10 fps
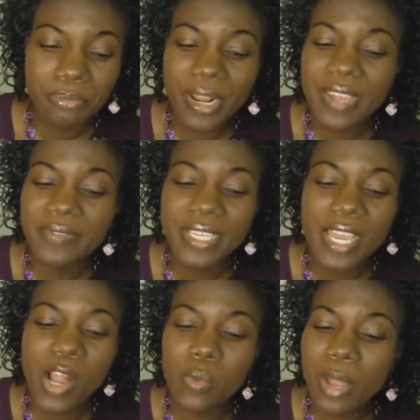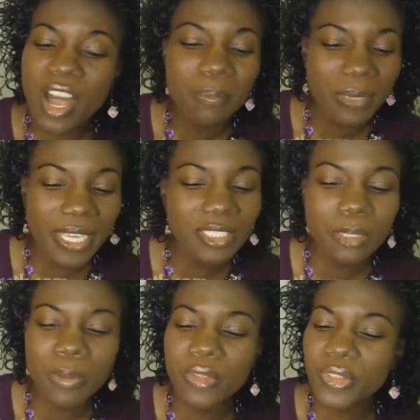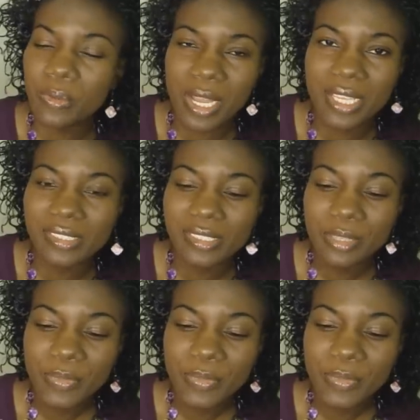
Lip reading: Bravely and well played upon the words.